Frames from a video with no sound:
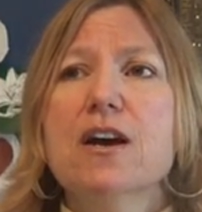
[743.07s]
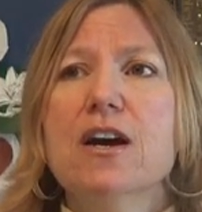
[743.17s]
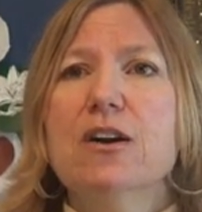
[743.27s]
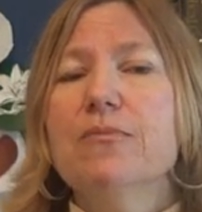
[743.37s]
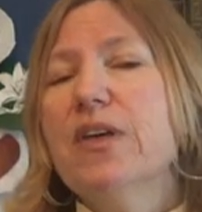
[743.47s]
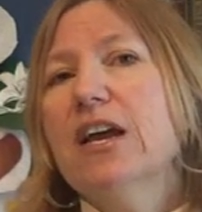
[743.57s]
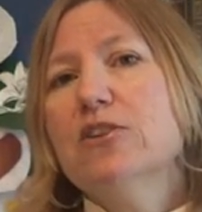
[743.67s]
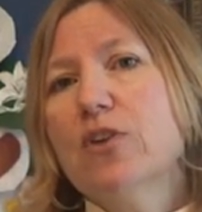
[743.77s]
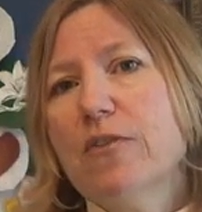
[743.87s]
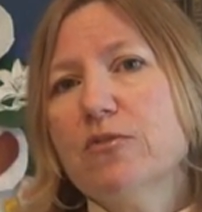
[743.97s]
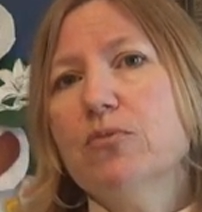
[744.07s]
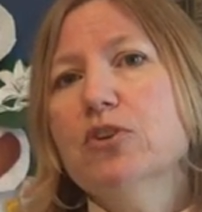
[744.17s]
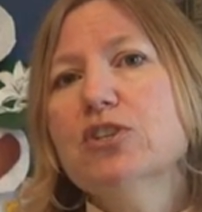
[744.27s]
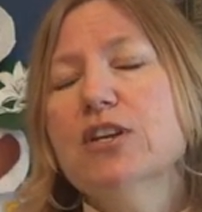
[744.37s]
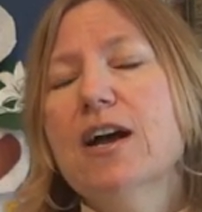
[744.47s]
Then I don't have to
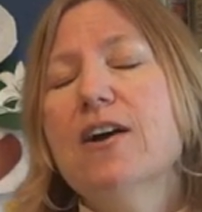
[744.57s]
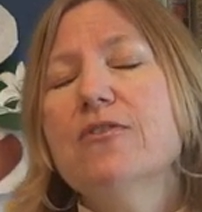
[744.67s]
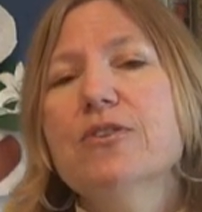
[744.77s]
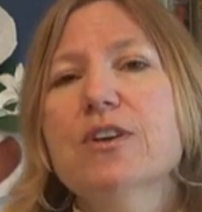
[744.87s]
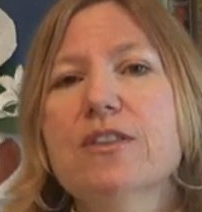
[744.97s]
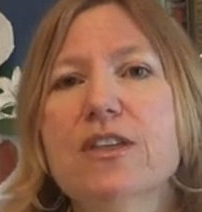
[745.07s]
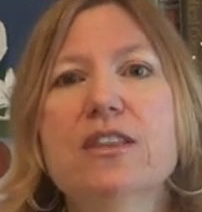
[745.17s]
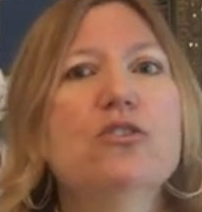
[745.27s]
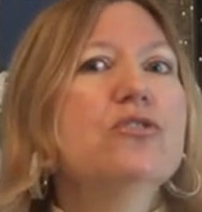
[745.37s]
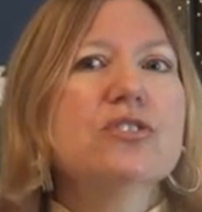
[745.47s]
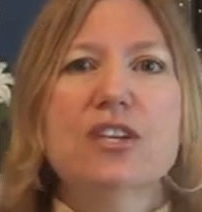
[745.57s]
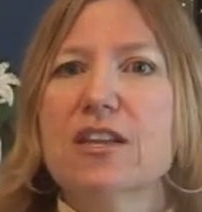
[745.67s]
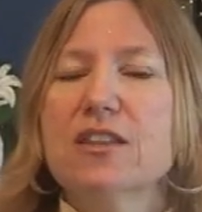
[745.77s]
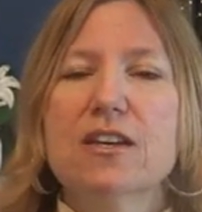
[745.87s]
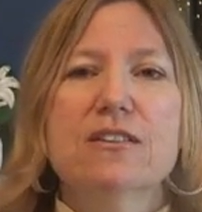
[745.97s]
push it out. Then you just
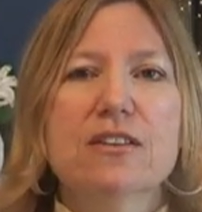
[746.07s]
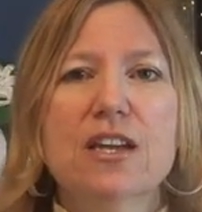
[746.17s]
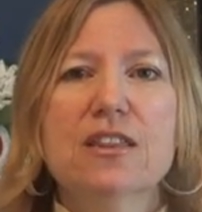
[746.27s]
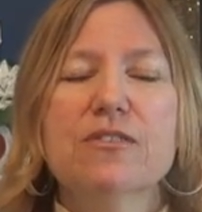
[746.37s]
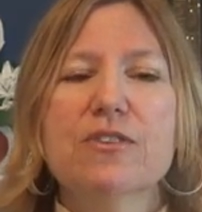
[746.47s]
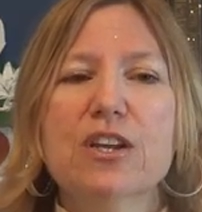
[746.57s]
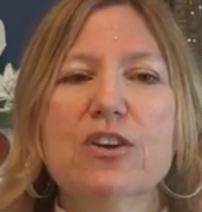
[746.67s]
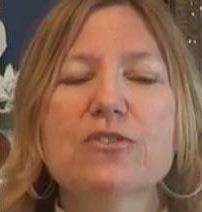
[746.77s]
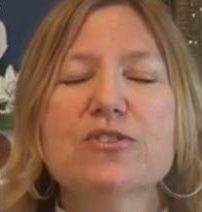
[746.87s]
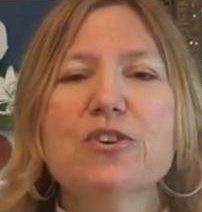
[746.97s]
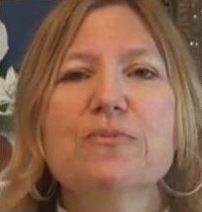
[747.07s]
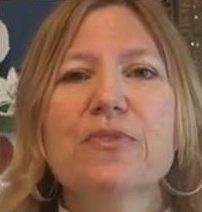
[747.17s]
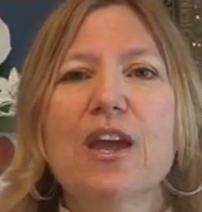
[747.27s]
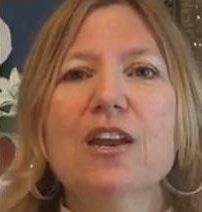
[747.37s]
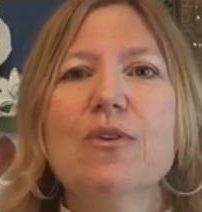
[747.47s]
get the video. So
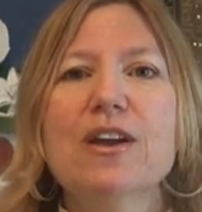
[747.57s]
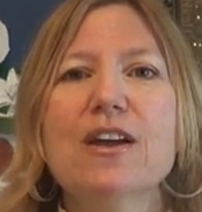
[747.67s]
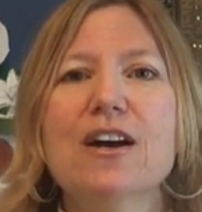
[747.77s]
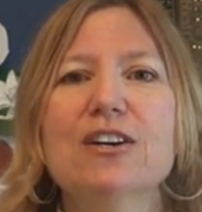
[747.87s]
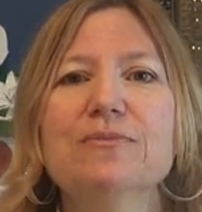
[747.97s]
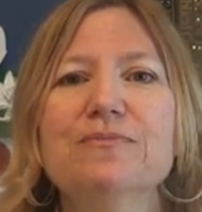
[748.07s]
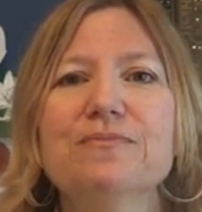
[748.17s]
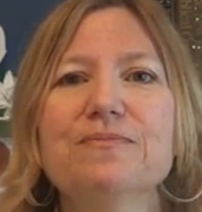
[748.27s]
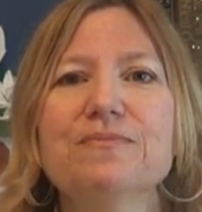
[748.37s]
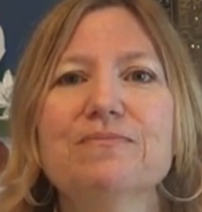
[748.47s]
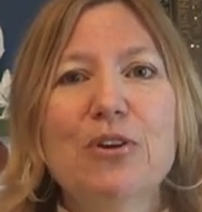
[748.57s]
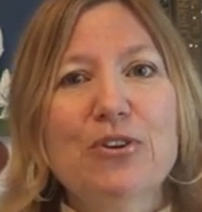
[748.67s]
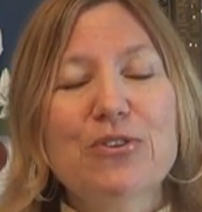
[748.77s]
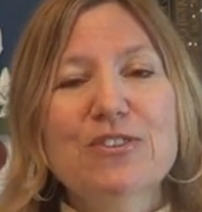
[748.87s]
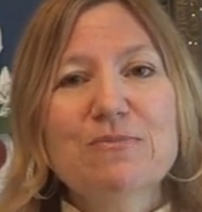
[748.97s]
anyway,
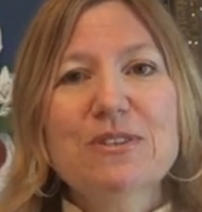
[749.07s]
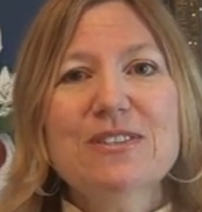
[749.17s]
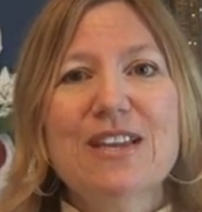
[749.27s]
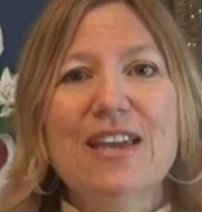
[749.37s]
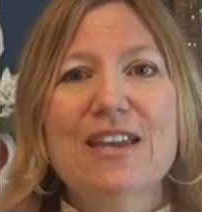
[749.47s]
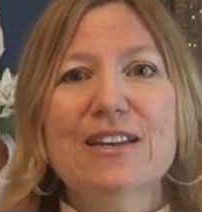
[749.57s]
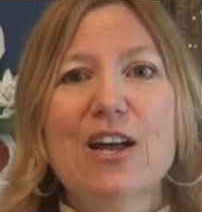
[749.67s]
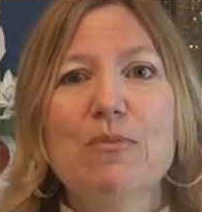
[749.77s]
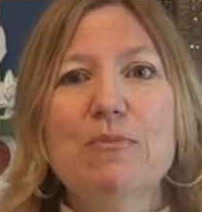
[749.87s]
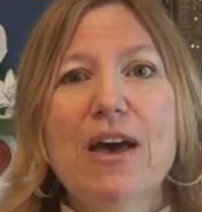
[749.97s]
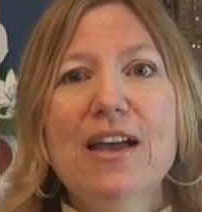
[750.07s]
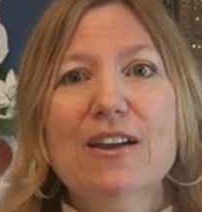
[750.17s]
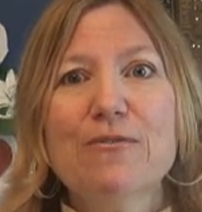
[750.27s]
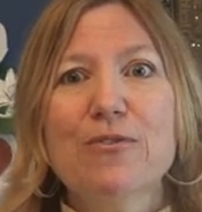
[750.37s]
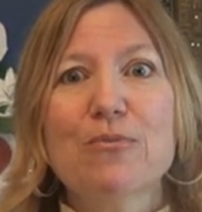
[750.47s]
Merry Christmas, and I'll be
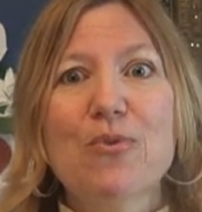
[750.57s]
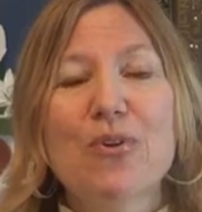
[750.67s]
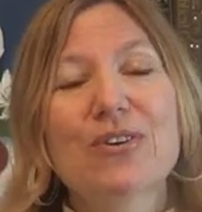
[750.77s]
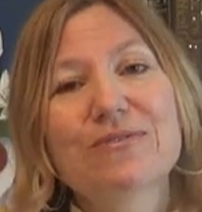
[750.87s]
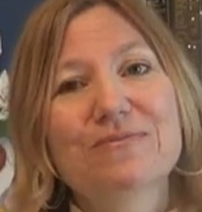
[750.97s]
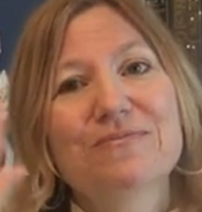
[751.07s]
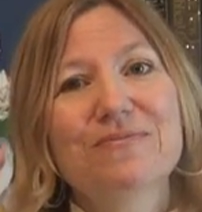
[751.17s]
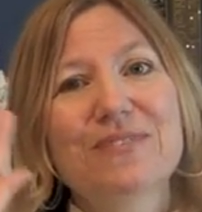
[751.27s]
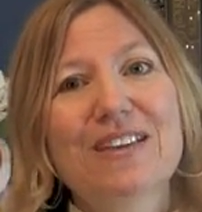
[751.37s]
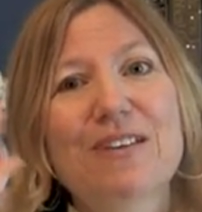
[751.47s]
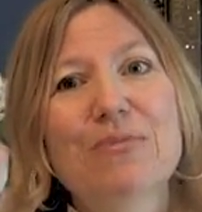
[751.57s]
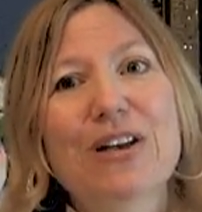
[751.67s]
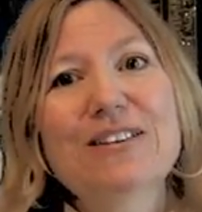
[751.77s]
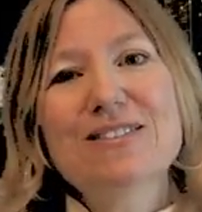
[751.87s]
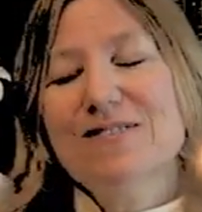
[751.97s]
back for more. God
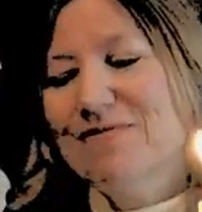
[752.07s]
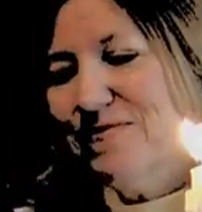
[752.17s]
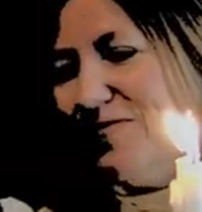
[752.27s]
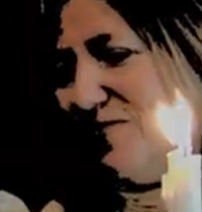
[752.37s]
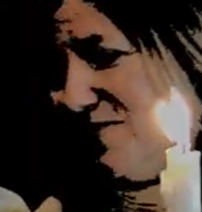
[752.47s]
bless.